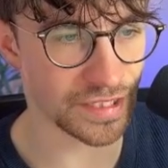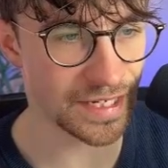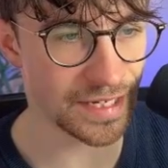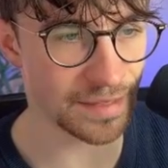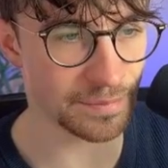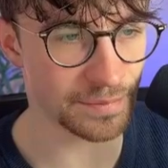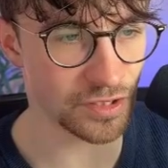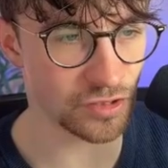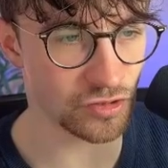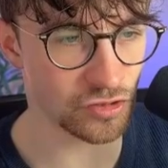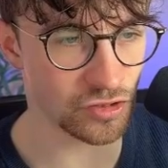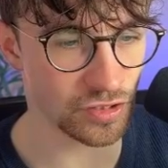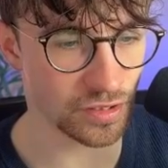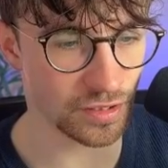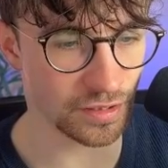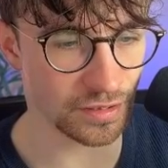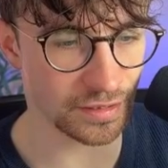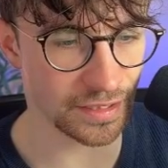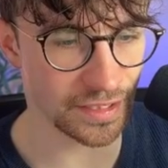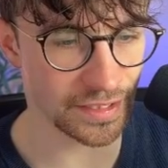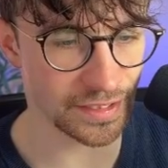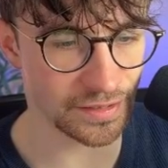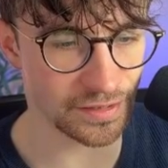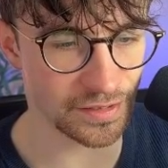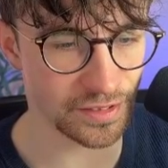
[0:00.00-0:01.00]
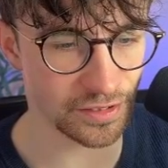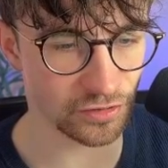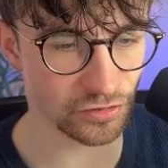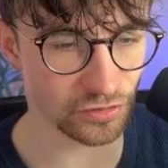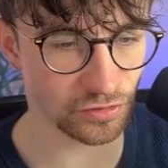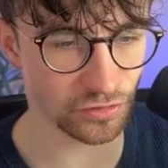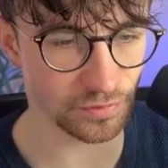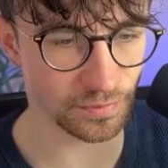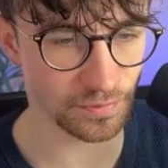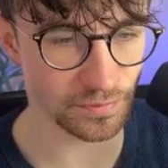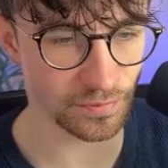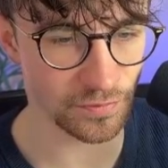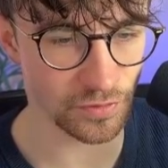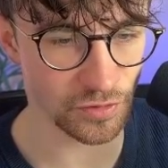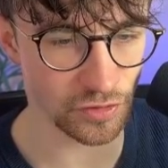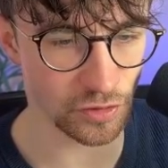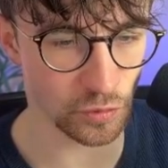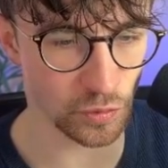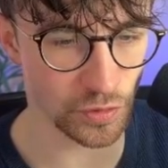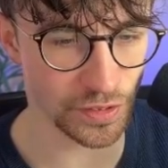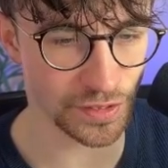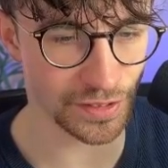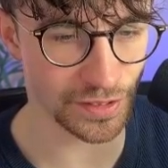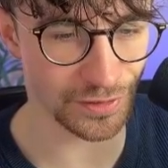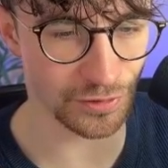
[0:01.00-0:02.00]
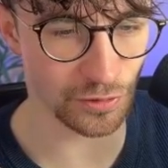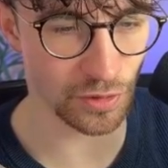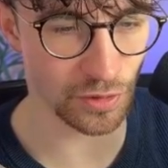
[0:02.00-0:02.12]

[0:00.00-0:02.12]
image like this that we can go